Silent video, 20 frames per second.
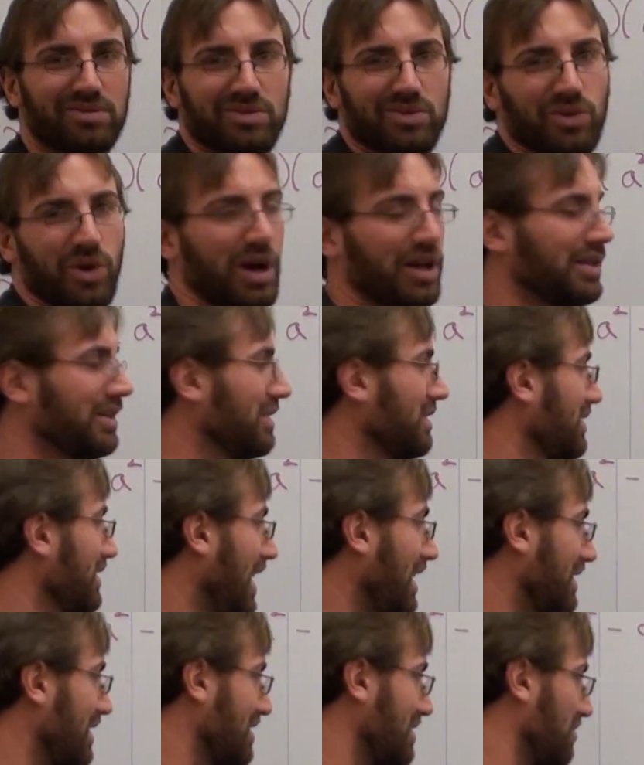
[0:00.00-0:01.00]
1.
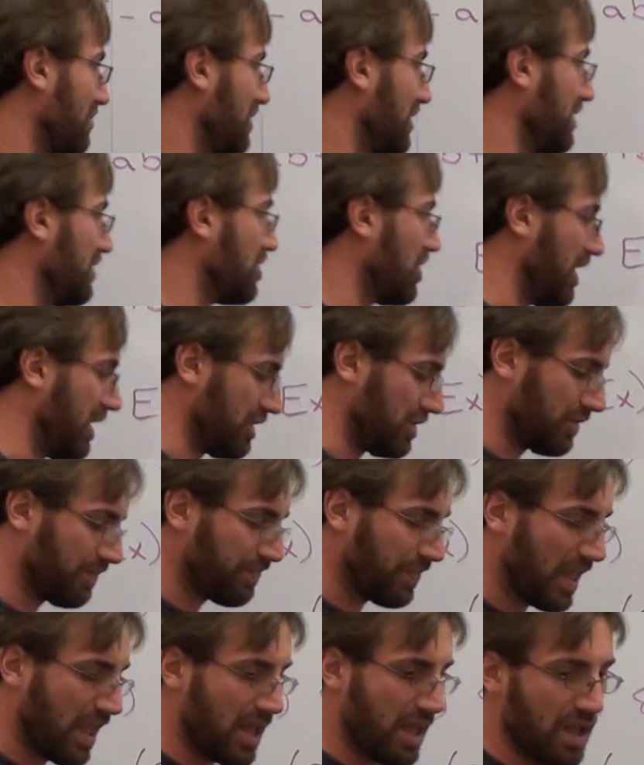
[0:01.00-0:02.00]
That doesn't really change.
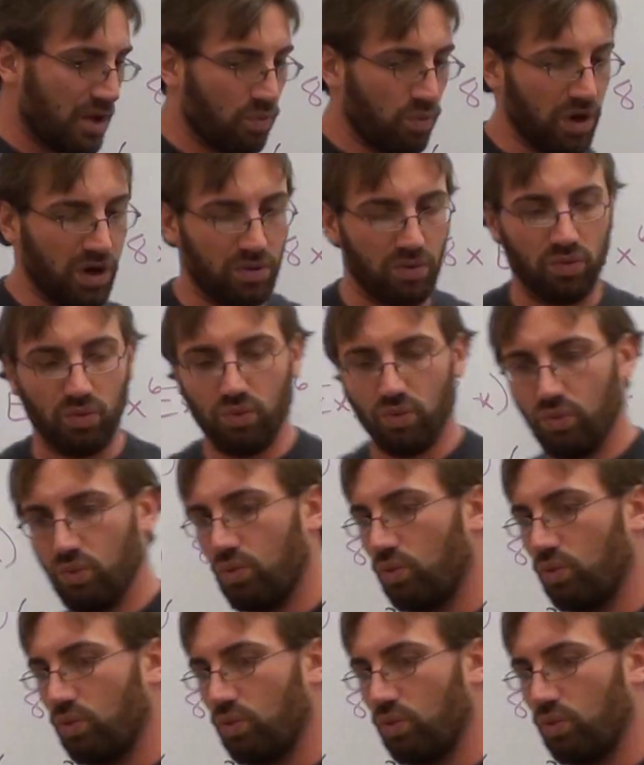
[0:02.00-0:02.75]
Well,